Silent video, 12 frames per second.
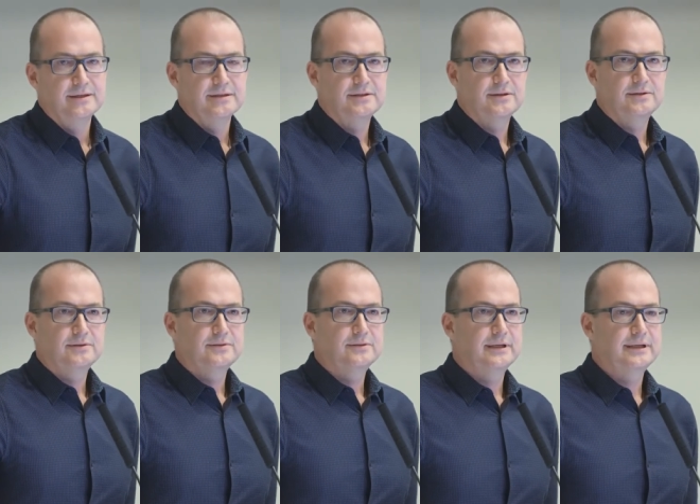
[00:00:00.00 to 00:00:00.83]

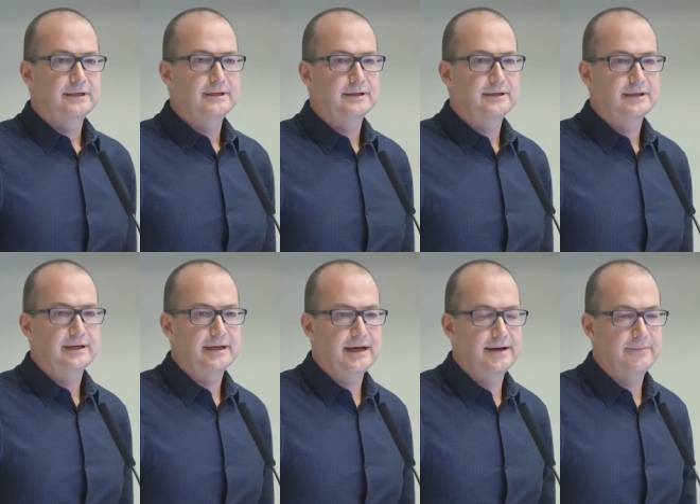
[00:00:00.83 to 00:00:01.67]
So
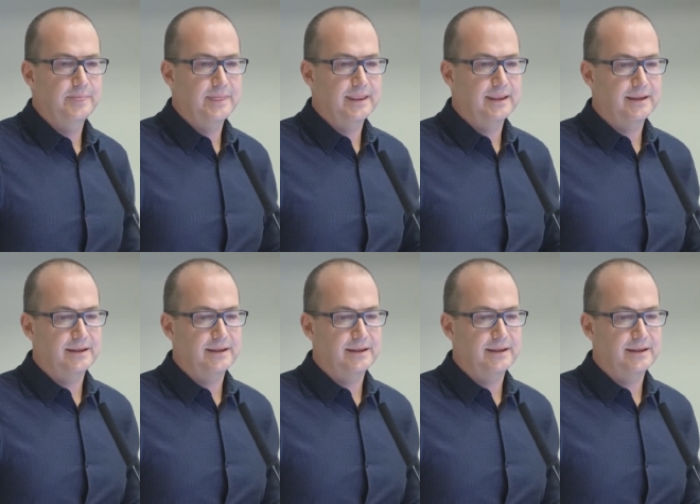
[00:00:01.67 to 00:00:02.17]
um,